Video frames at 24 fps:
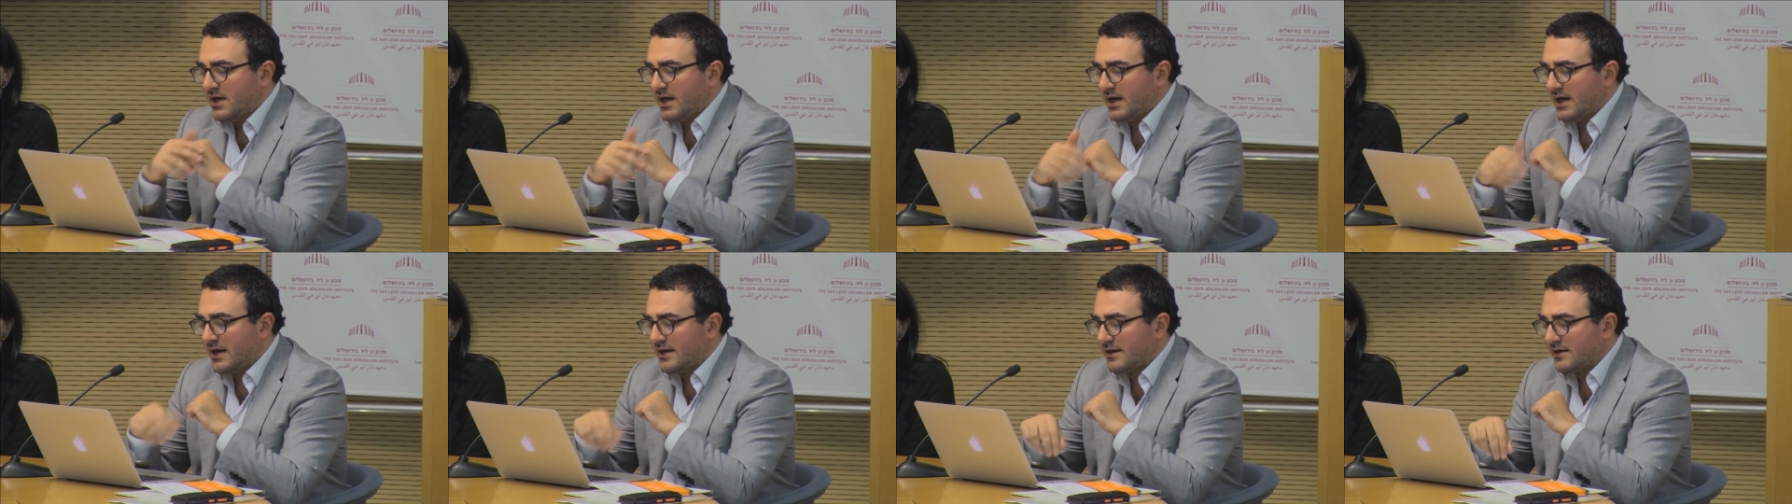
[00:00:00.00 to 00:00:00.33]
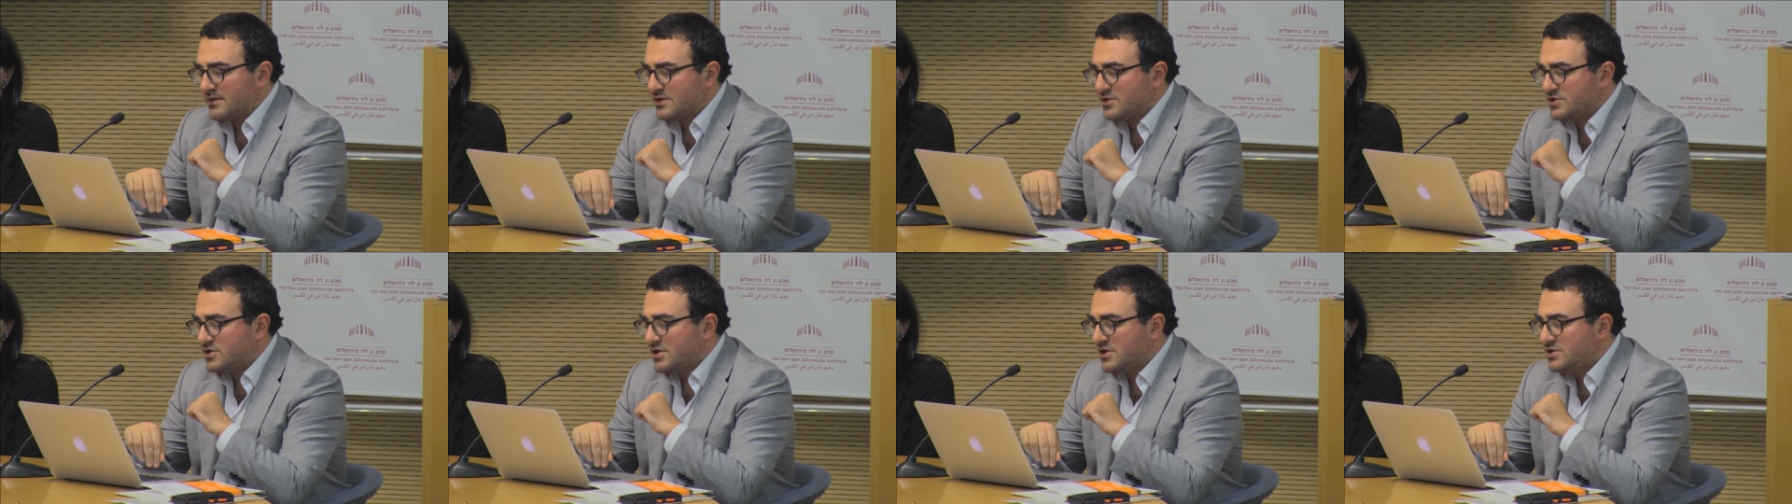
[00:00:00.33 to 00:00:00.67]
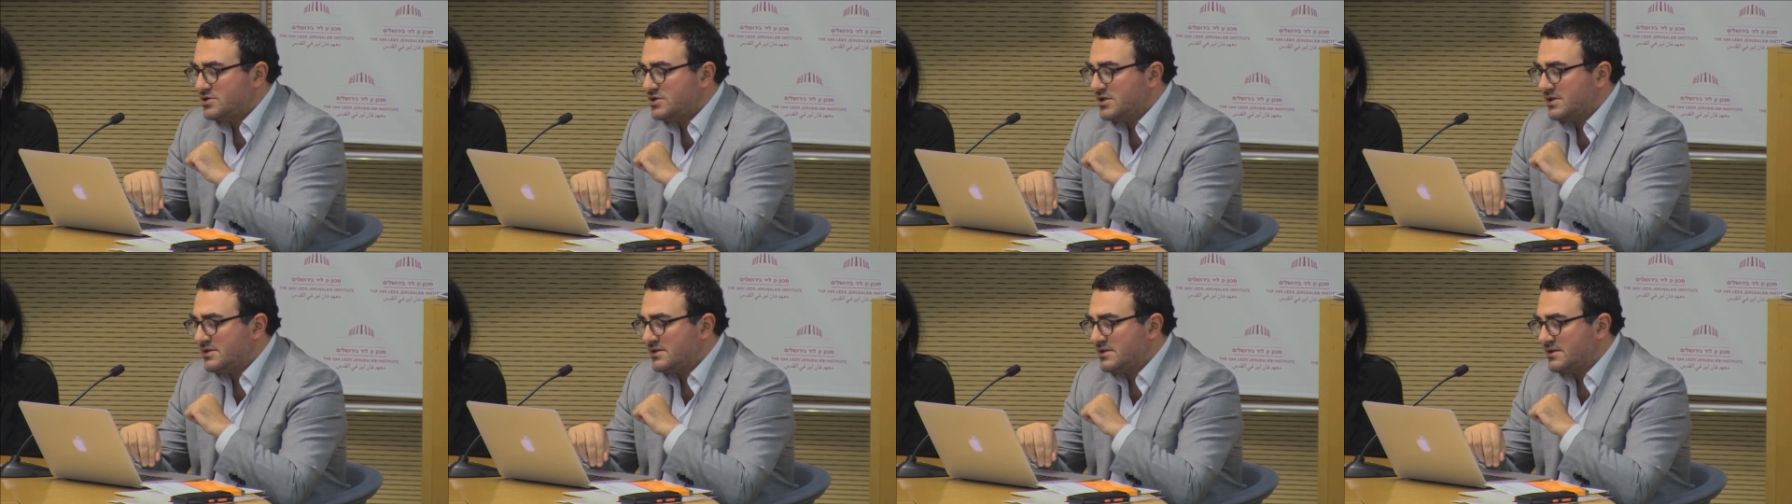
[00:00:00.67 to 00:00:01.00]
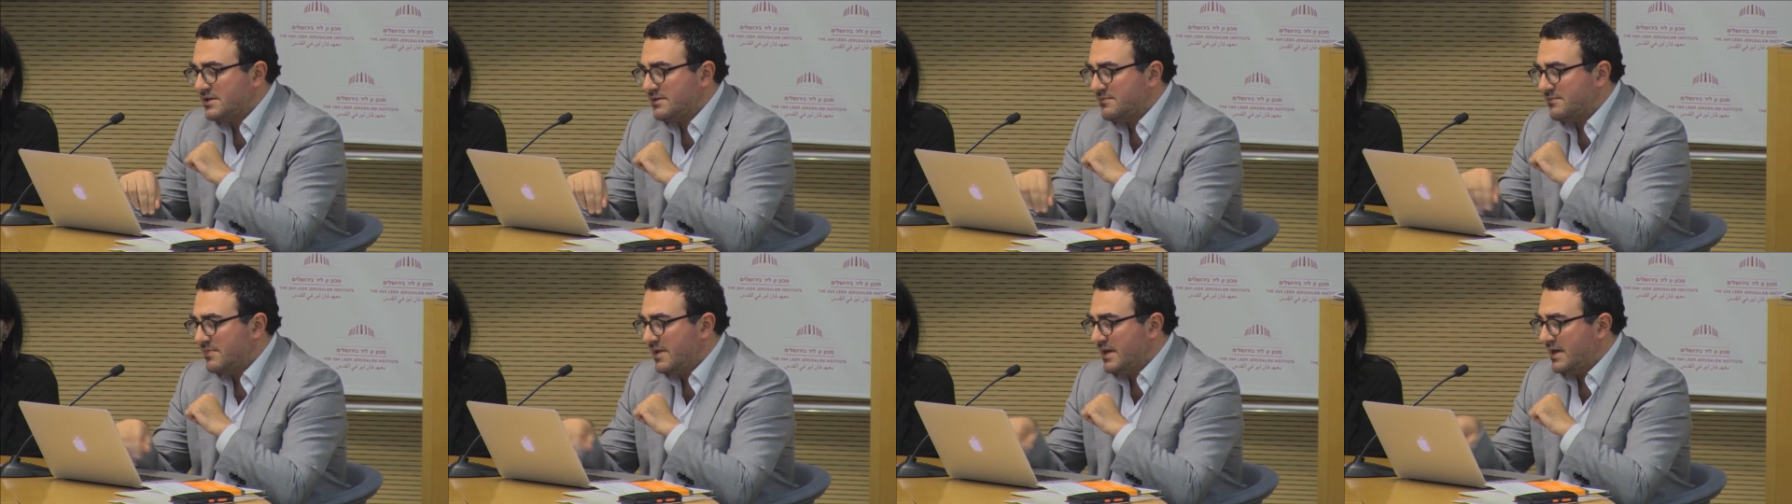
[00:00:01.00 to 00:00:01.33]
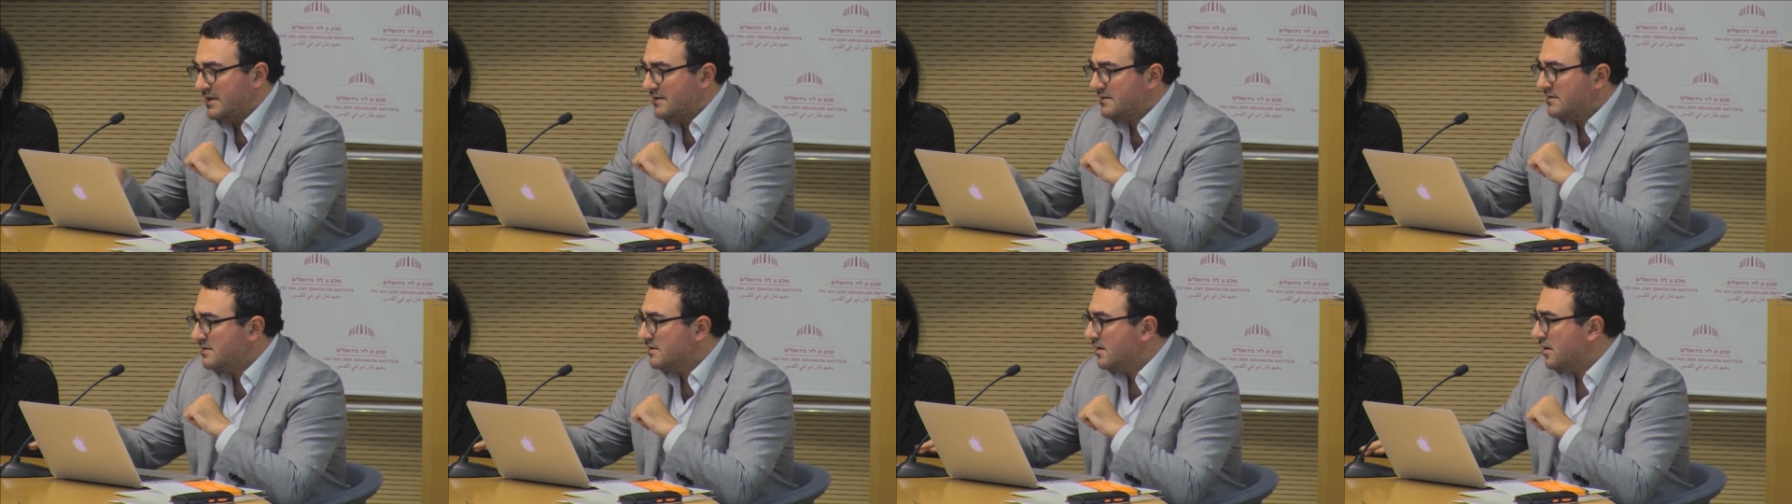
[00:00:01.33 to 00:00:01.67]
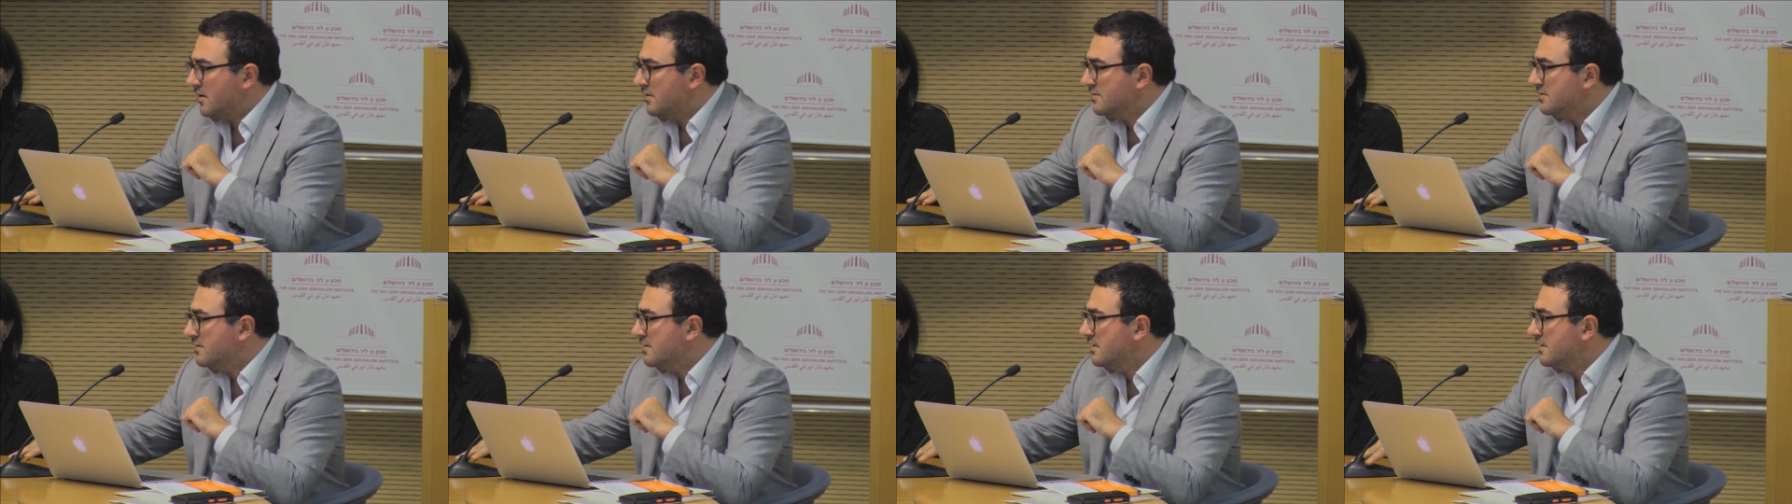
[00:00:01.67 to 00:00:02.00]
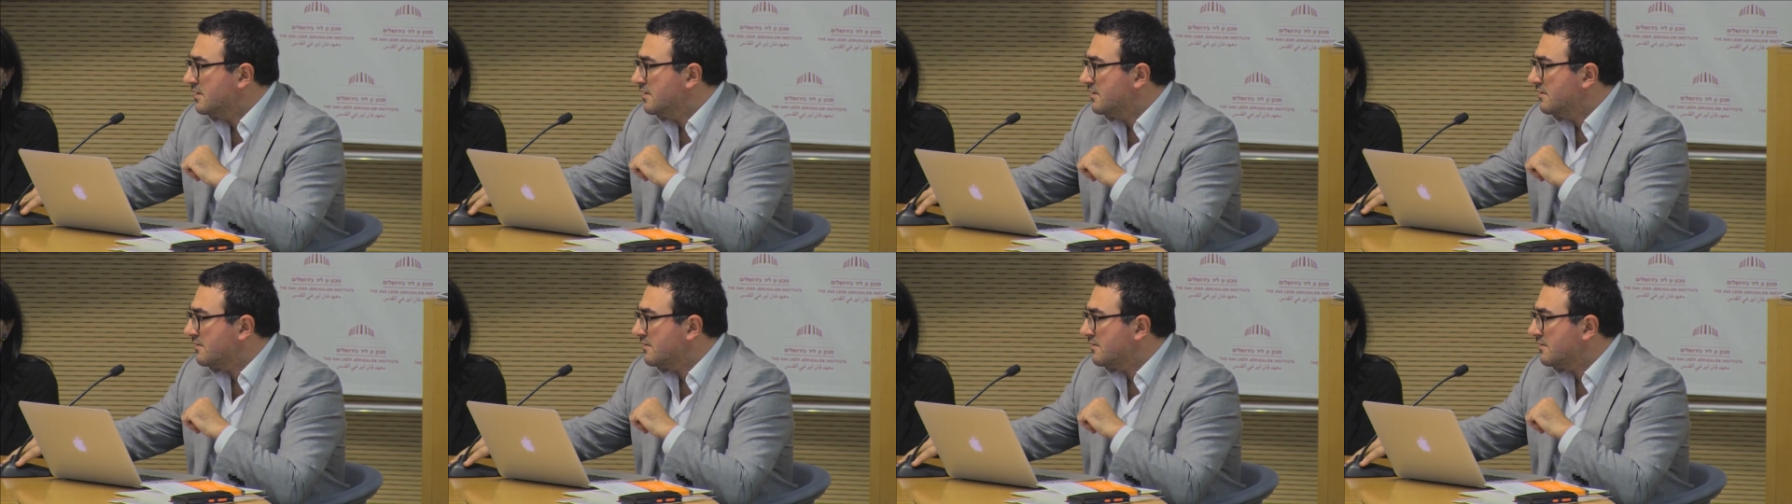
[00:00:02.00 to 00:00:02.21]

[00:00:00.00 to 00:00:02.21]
are changing the debate on